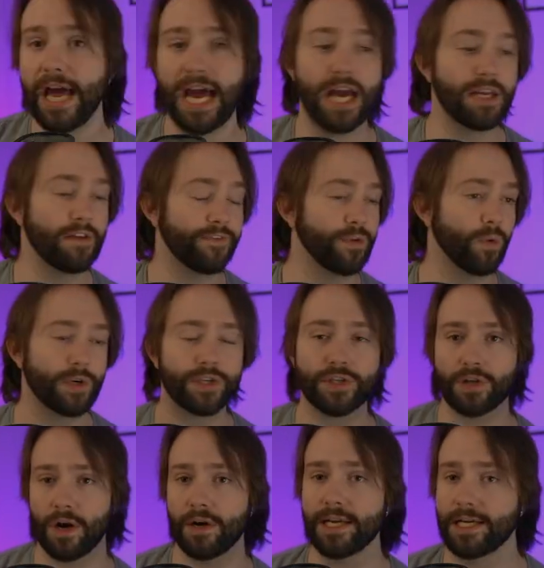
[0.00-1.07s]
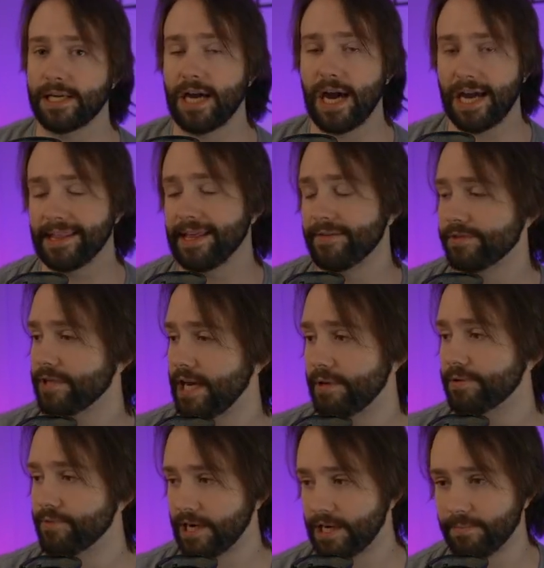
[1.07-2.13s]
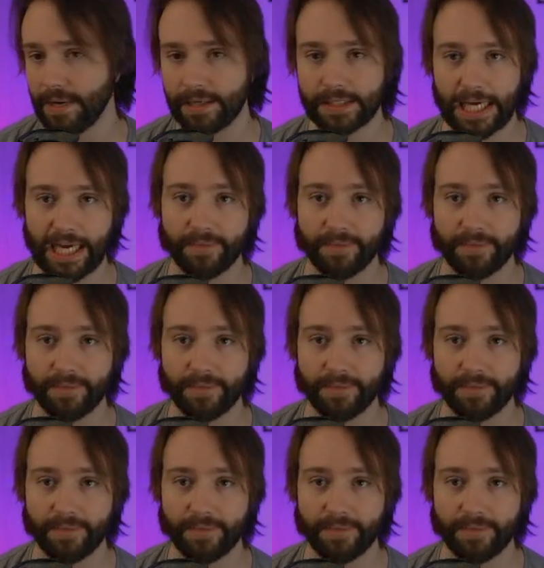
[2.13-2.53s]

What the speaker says: and if you are starting at high level, I would recommend that.